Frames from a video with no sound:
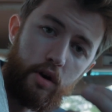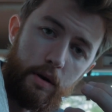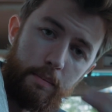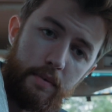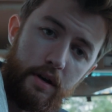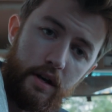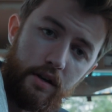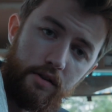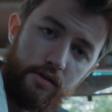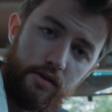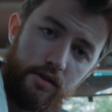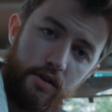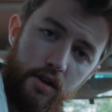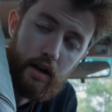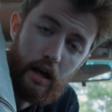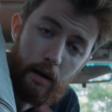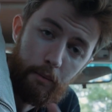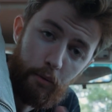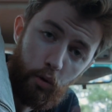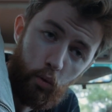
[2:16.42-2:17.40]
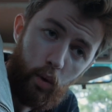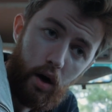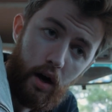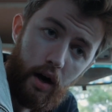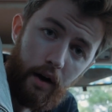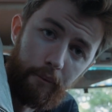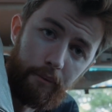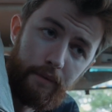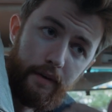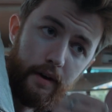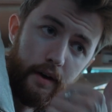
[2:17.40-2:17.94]
beats. Number
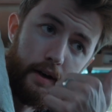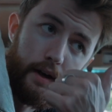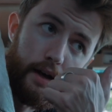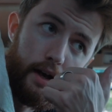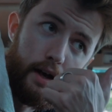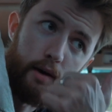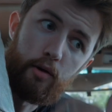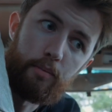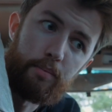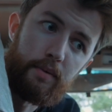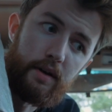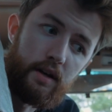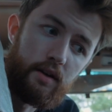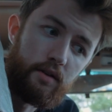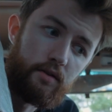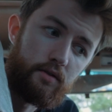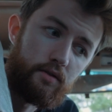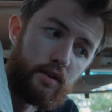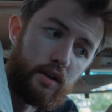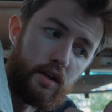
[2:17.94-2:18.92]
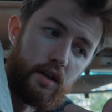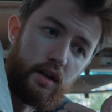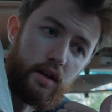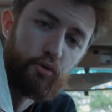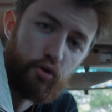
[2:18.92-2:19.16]
one, it would be the